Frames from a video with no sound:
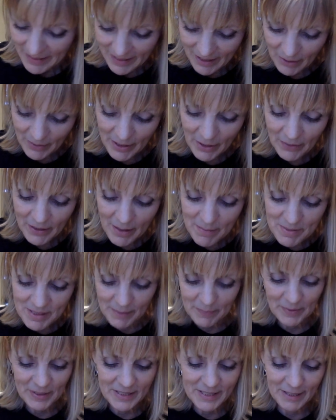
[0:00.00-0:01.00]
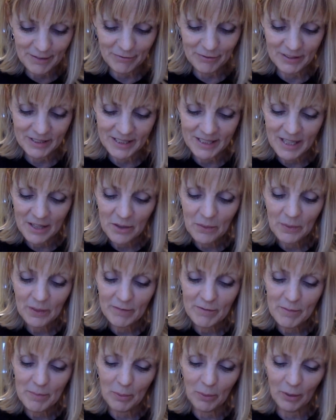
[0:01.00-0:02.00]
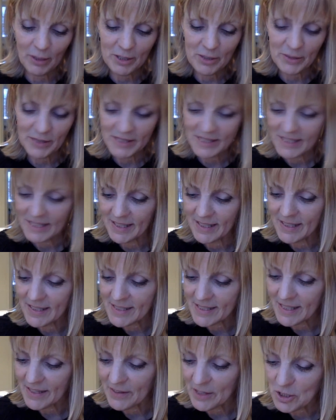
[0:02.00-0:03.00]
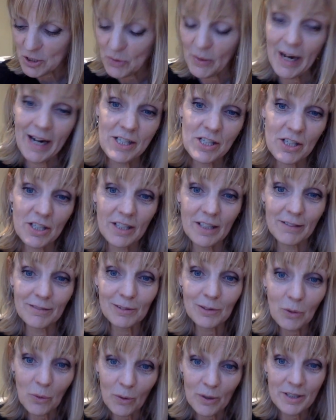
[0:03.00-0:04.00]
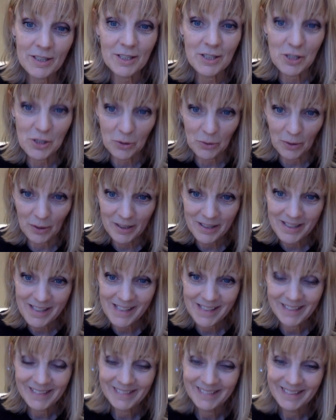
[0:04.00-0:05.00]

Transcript: oh, here comes something different. Another one of the portraits is the tragedy of Lord George.